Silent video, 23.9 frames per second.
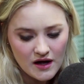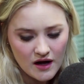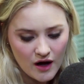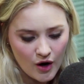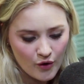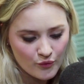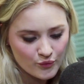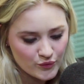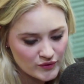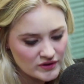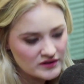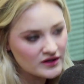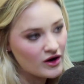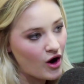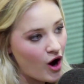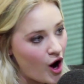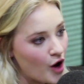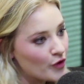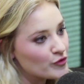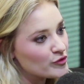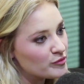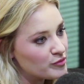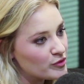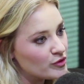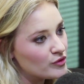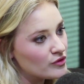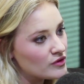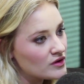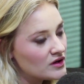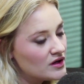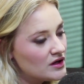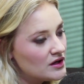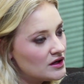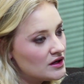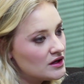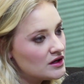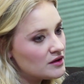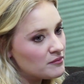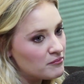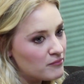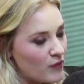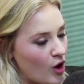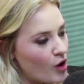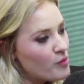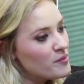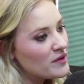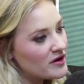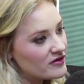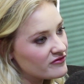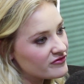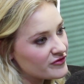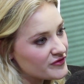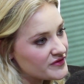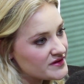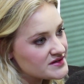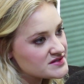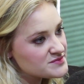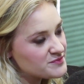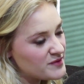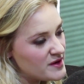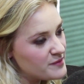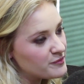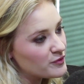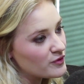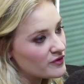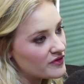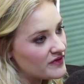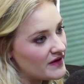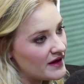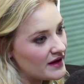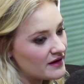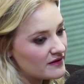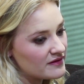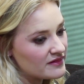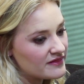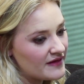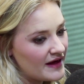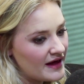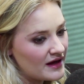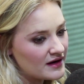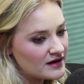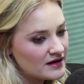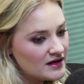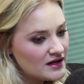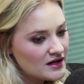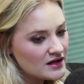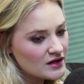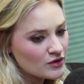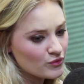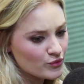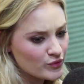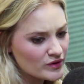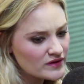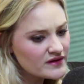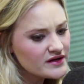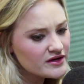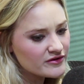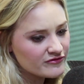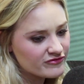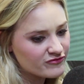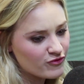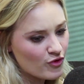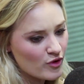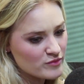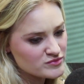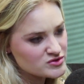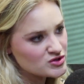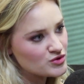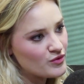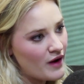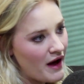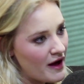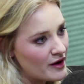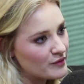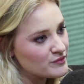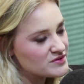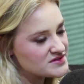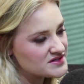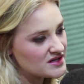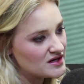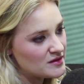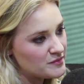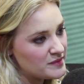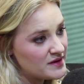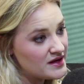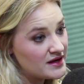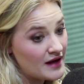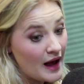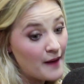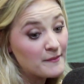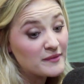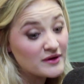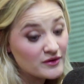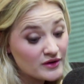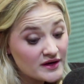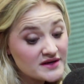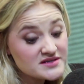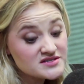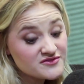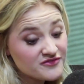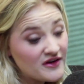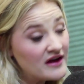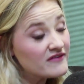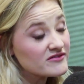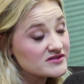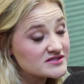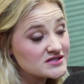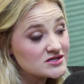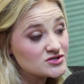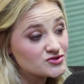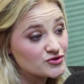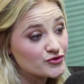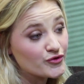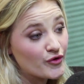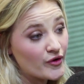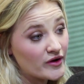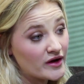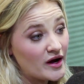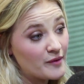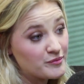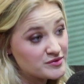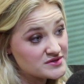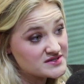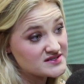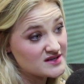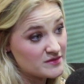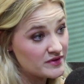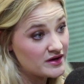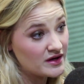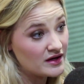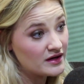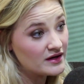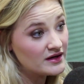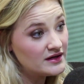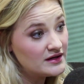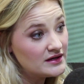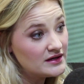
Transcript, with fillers: a really honorable moment for these people that really informed who Adam was going to be. I mean, his favorite teacher growing up was CB.